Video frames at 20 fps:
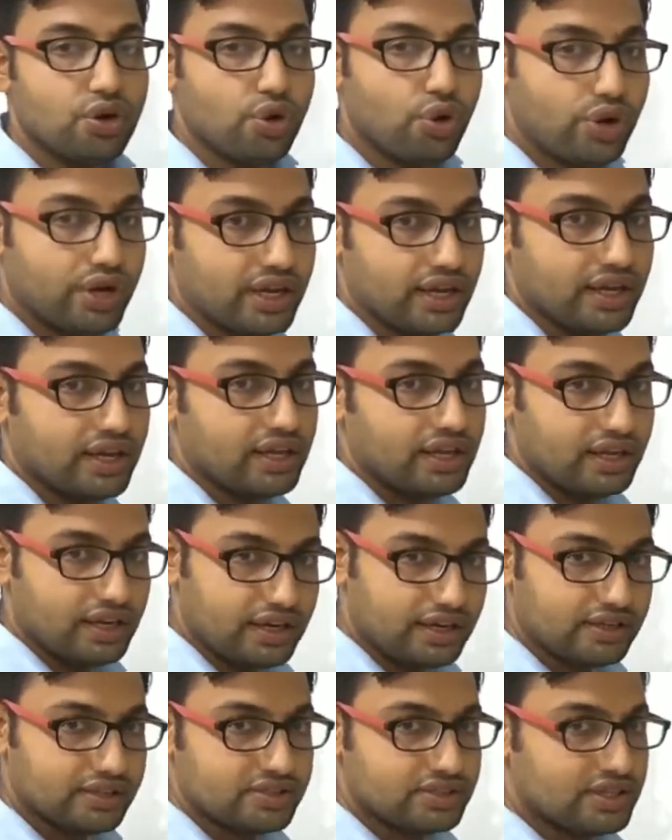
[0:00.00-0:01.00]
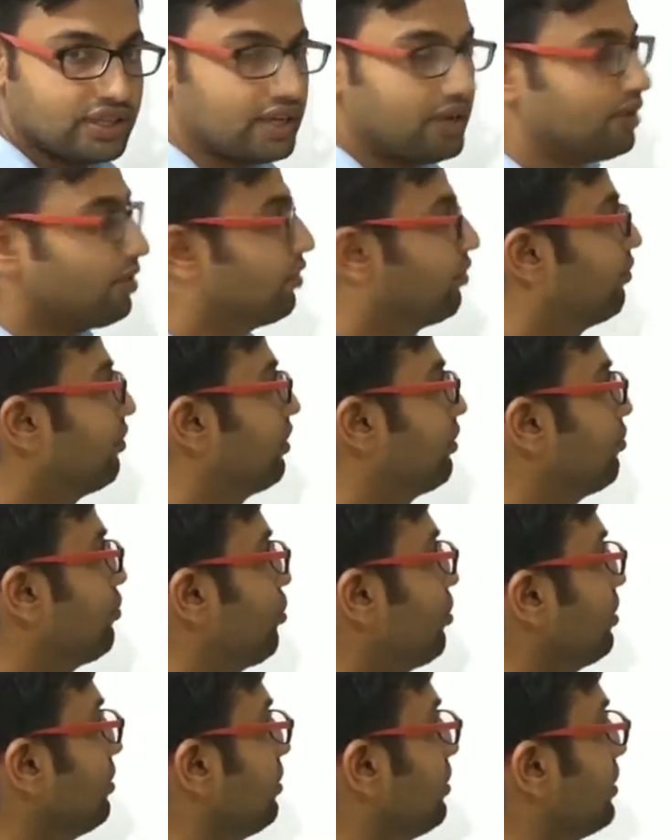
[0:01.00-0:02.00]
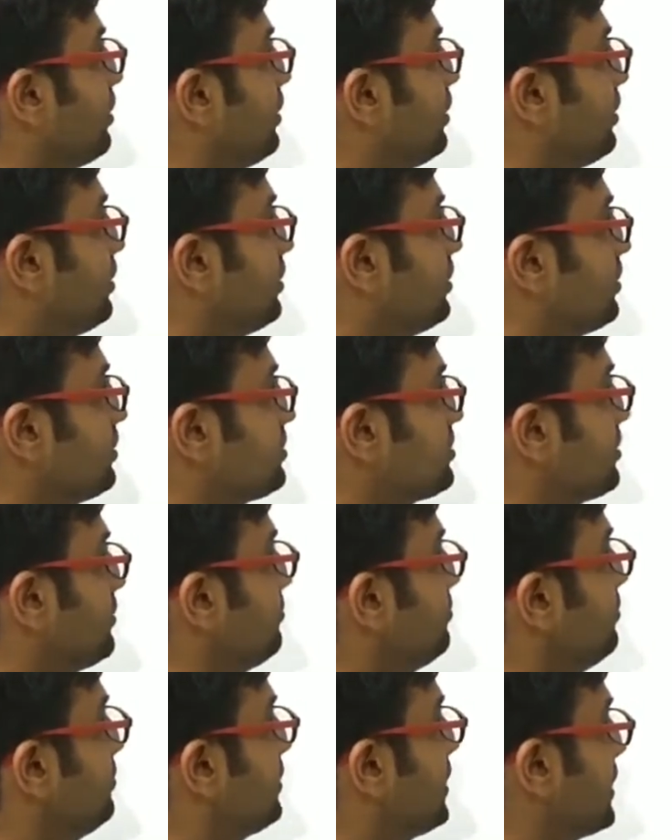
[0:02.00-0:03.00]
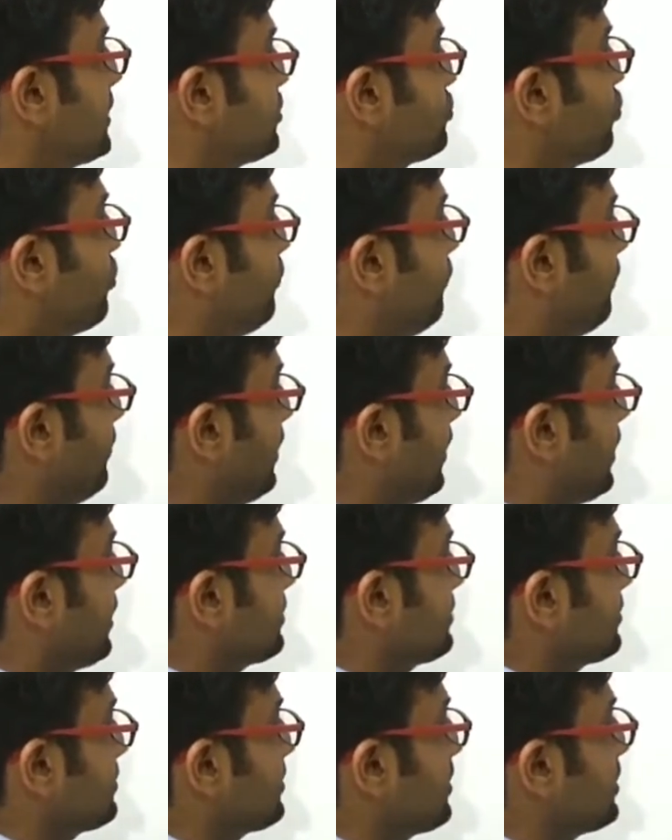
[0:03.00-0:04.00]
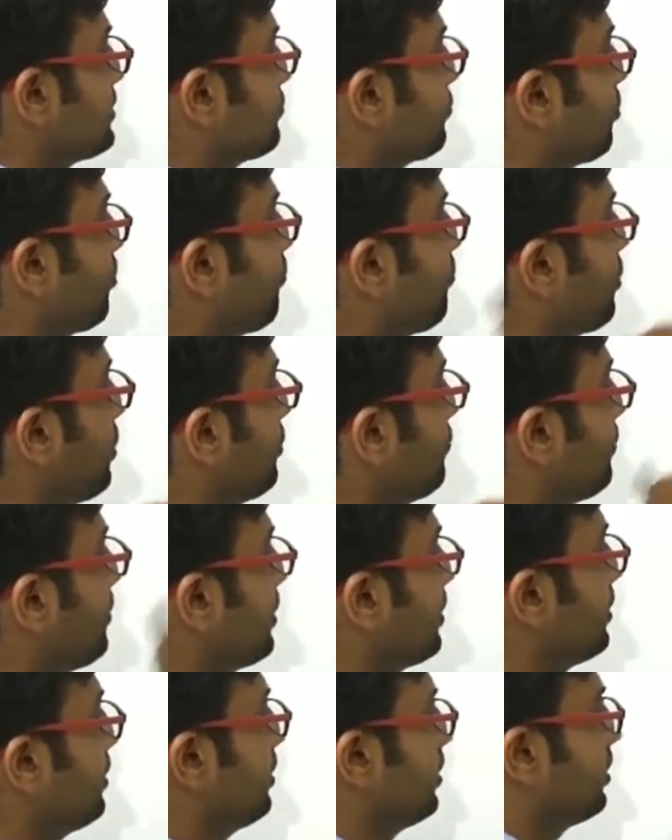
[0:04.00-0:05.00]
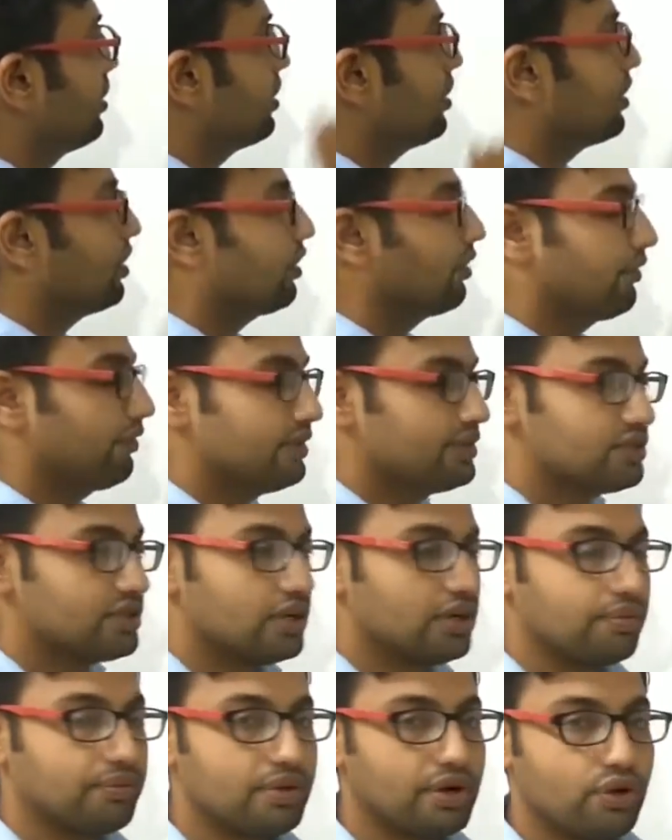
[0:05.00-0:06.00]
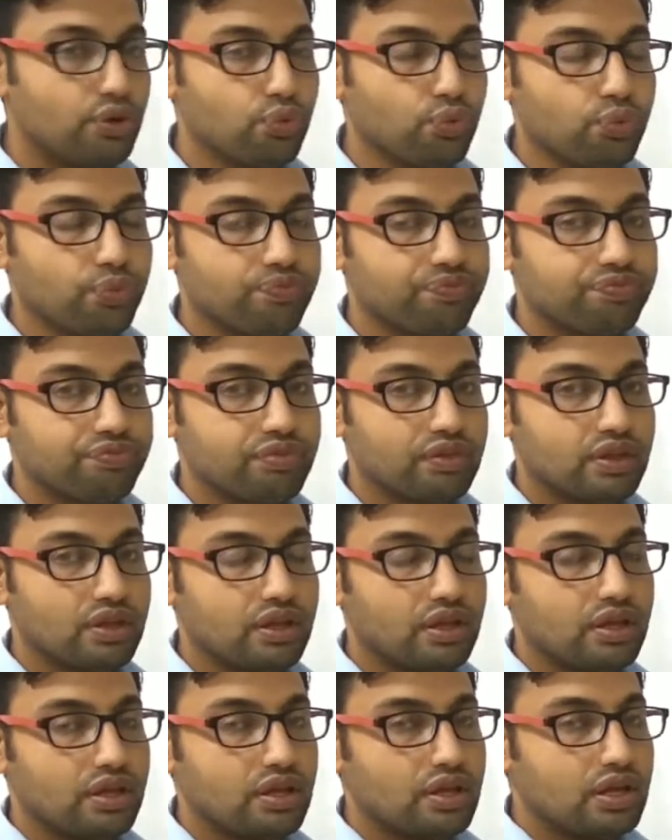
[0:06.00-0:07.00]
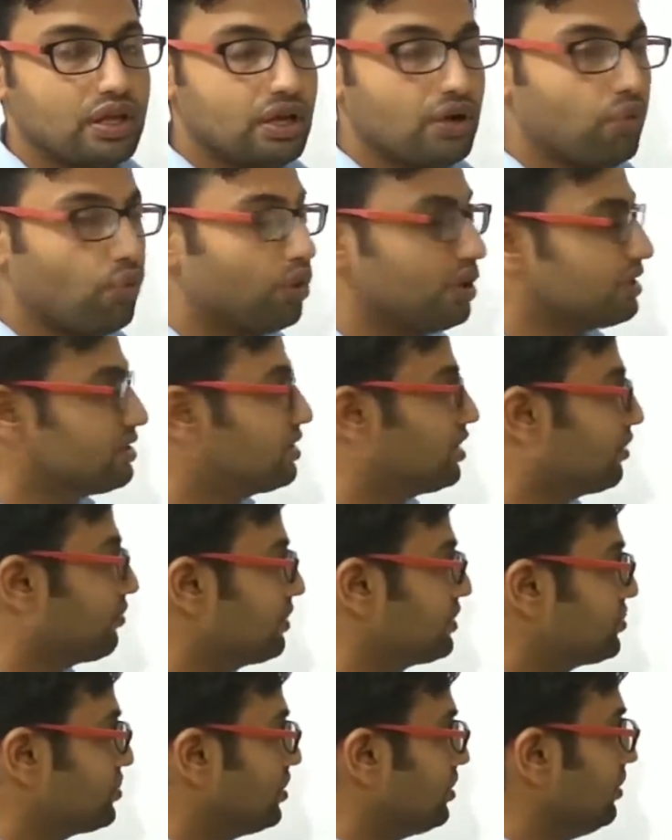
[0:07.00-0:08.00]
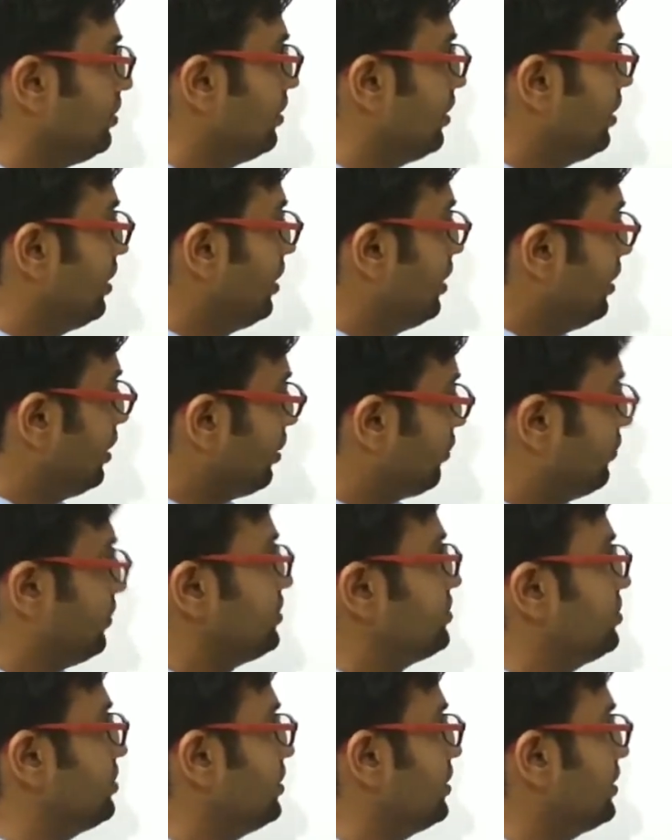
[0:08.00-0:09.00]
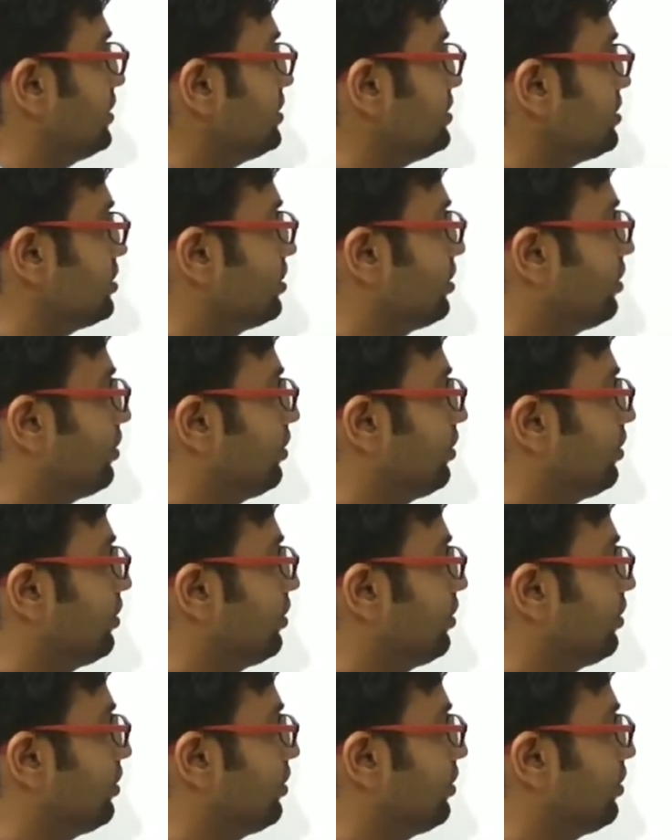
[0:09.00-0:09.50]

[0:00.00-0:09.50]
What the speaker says: Okay, let us take one more sum, that is of exercise 1.1, question number 2. What is the question? Question is,